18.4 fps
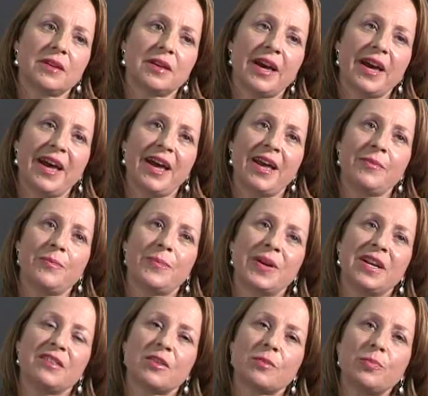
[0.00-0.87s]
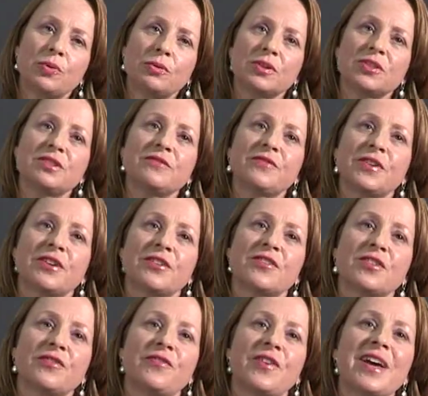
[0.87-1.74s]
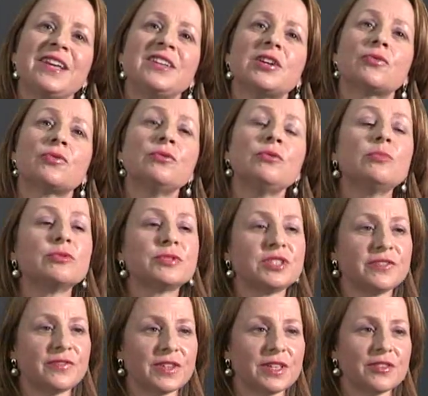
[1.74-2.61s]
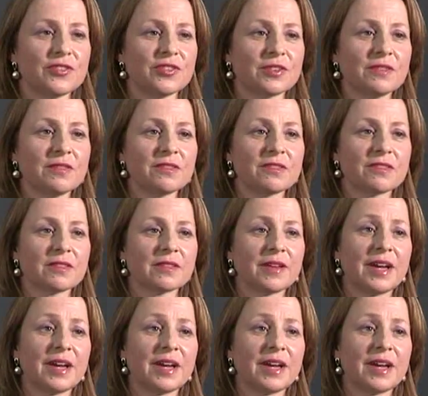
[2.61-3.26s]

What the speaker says: But it's important for us to find our own motivations.